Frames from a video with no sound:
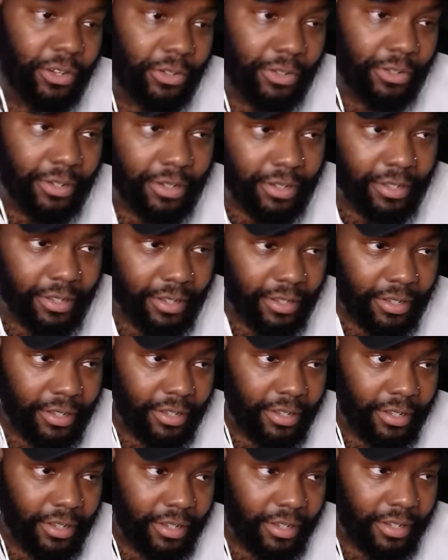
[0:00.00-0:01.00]
I promise. Hey,
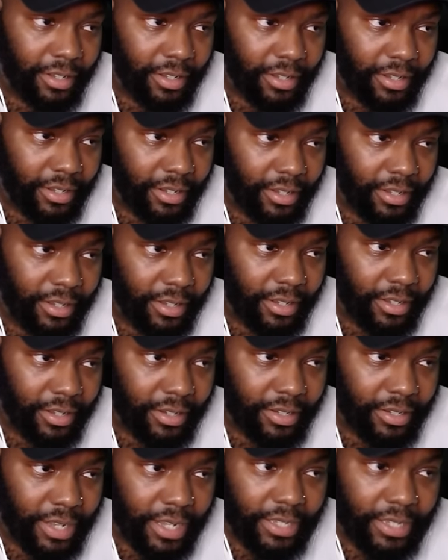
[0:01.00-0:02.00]
Ginger, it's about to get dark.
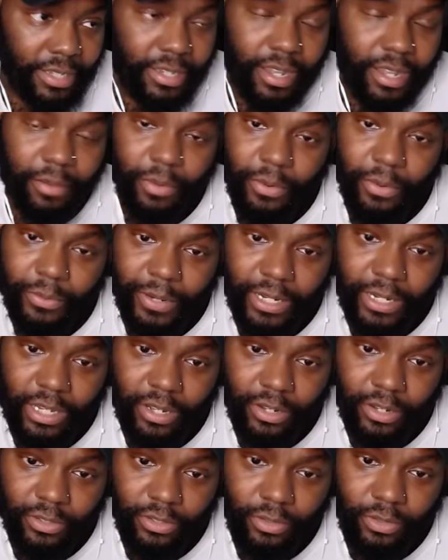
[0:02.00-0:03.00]
That's double
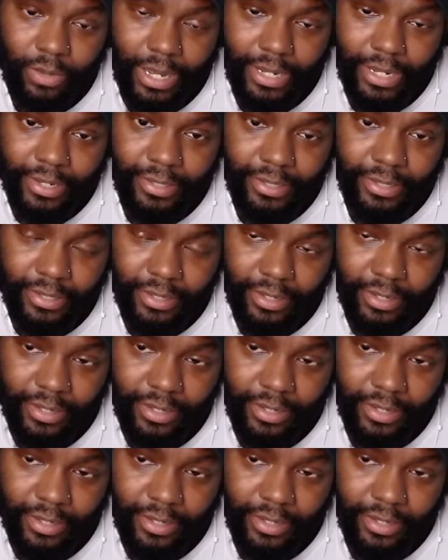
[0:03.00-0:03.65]
reload twice.